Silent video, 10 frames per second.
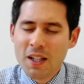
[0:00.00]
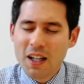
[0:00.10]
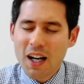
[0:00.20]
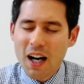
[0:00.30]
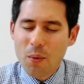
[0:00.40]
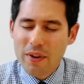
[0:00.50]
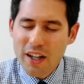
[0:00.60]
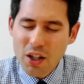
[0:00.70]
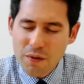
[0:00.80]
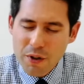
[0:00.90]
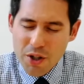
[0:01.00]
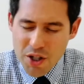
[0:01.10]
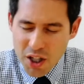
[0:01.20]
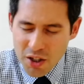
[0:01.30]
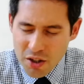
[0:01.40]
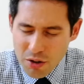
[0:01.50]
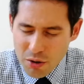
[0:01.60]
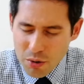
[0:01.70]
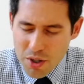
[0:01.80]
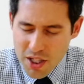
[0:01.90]
And we thank you for your Son, the
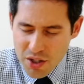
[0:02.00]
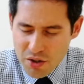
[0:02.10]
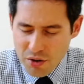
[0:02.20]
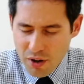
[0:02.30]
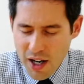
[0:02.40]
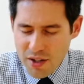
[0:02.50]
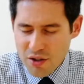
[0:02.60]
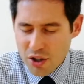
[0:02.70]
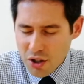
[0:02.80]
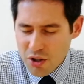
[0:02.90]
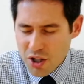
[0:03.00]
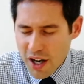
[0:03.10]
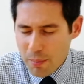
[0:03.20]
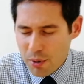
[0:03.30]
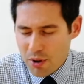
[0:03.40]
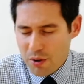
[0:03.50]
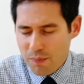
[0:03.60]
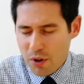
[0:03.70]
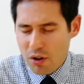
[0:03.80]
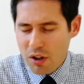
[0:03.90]
Lord Jesus Christ, the Good Shepherd,
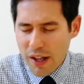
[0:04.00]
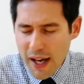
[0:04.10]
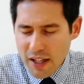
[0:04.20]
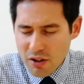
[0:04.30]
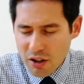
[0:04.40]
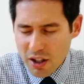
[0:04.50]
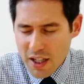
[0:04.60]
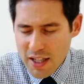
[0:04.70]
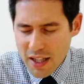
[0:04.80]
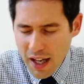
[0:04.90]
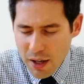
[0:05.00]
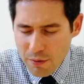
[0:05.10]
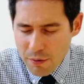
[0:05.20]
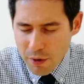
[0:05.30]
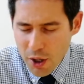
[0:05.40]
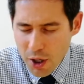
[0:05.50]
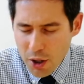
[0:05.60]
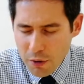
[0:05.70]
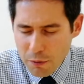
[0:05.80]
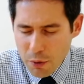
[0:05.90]
who laid down his life
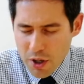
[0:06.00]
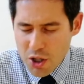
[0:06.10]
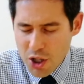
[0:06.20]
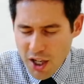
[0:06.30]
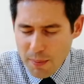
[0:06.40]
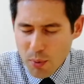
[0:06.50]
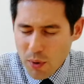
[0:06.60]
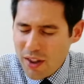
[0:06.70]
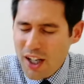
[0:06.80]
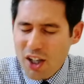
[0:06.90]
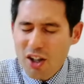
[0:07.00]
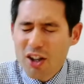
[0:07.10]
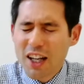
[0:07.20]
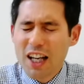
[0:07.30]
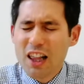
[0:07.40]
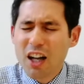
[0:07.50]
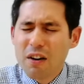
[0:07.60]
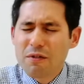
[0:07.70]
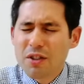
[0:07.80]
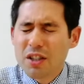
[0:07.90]
for the sheep. We thank you that he
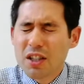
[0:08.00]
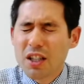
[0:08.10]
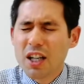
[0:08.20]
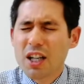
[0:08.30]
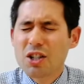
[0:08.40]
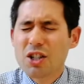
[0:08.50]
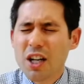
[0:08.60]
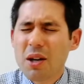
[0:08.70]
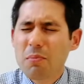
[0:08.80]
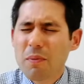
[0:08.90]
loves his sheep,